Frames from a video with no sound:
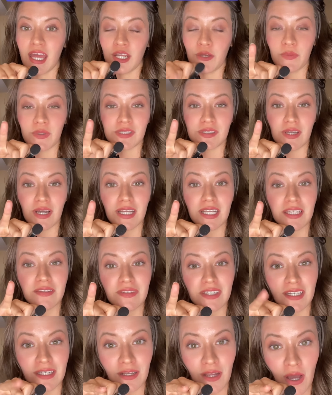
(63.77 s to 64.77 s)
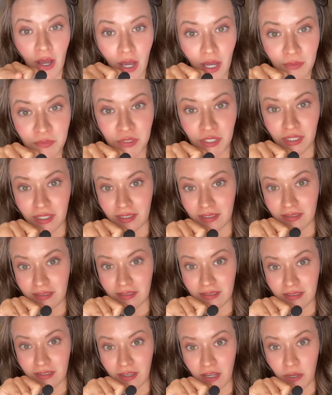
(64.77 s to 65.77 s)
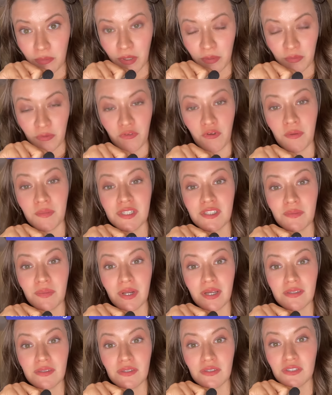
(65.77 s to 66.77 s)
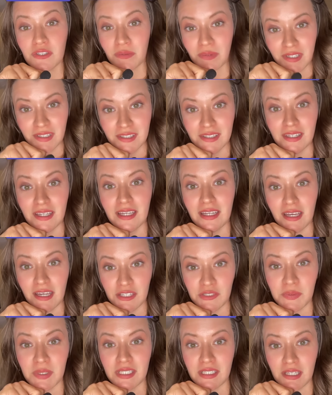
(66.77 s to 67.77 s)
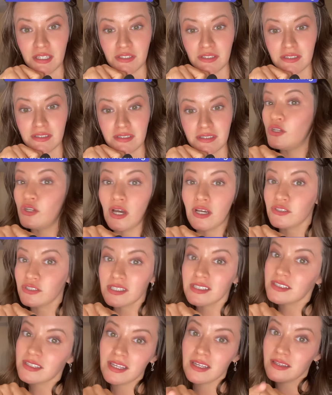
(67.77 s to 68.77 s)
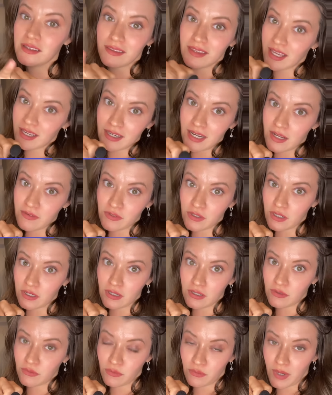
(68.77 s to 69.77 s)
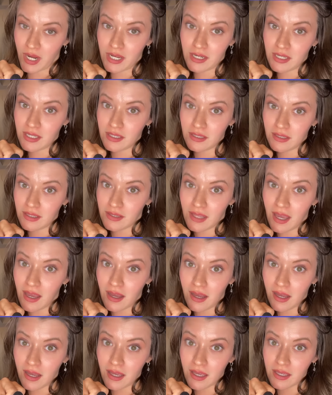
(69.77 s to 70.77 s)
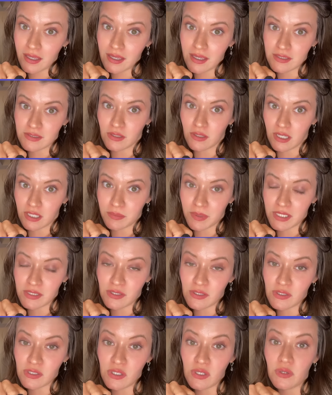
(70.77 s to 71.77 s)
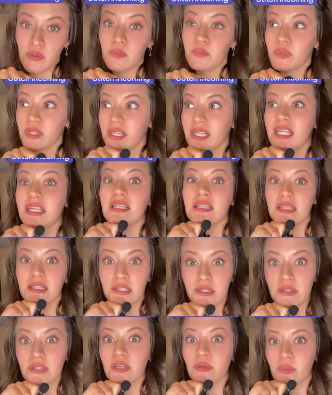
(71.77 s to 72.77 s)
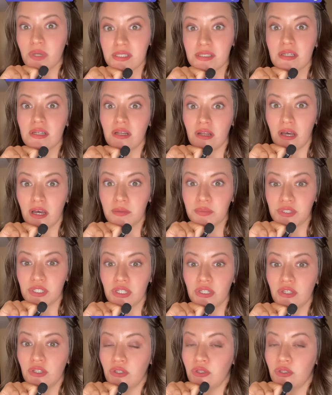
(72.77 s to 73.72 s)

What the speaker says: And it was not even an option on my performance appraisal to exceed expectations. Not just that they never rate it that high, as a lot of places do, but that it literally wasn't an option.